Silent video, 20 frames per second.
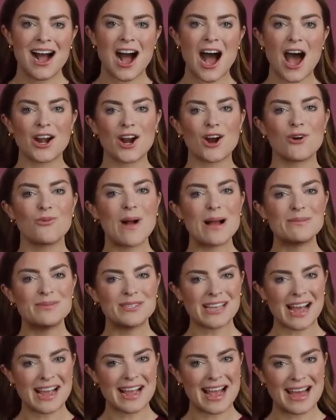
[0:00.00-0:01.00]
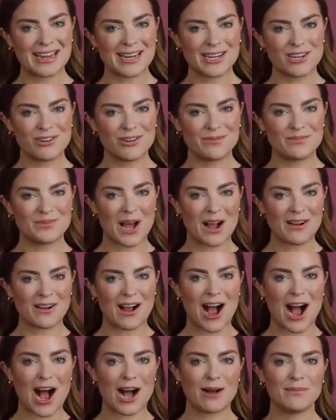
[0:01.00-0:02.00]
On our website,
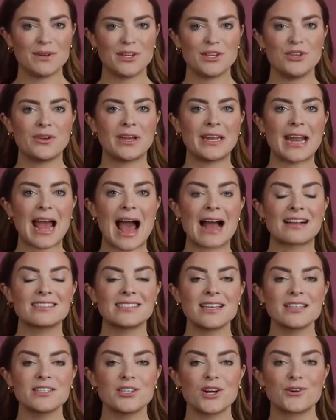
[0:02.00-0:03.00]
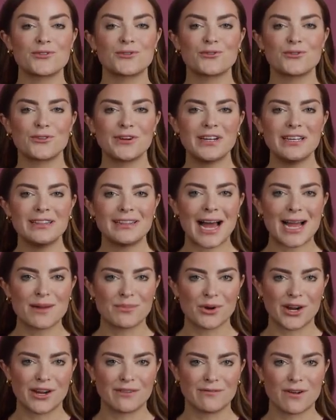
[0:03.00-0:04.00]
nnGroup.com, you can access our free
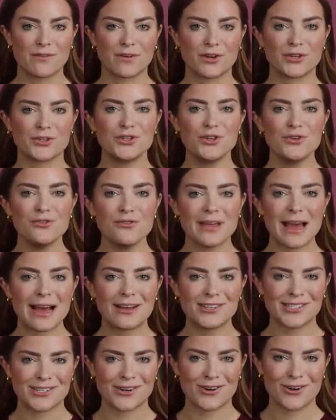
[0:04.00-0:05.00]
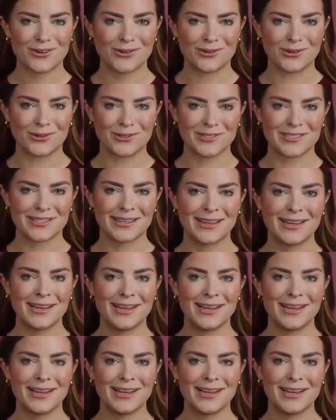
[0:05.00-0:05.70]
library of over 2,000 articles.